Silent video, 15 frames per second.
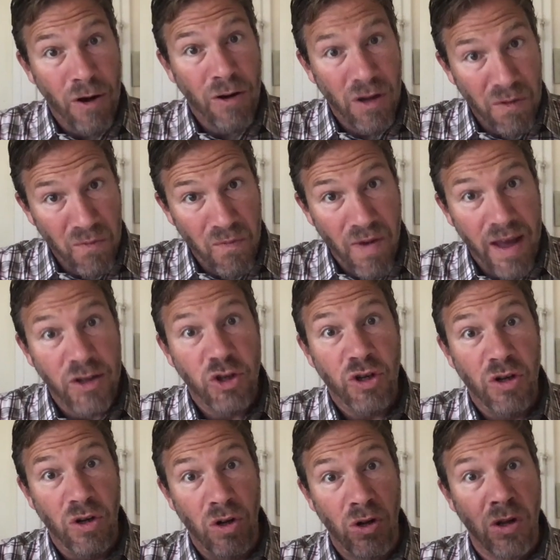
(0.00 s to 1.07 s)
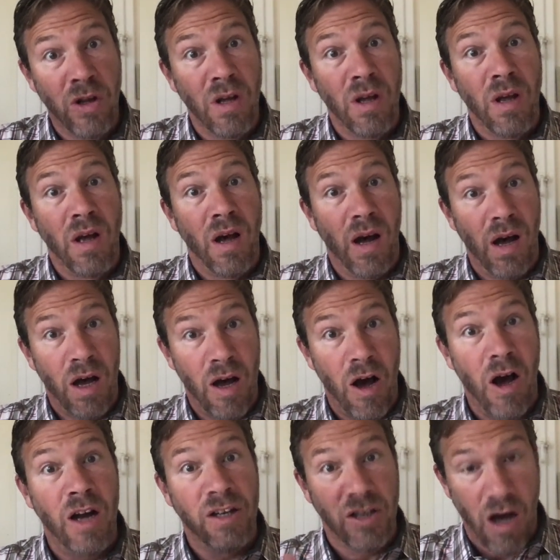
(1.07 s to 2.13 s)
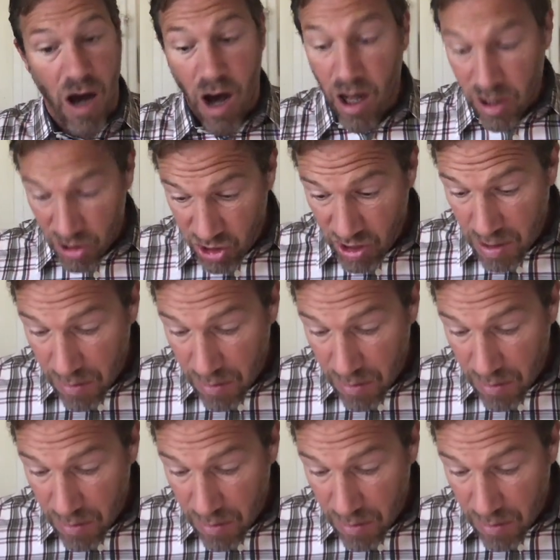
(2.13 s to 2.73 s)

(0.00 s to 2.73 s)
conventional oncology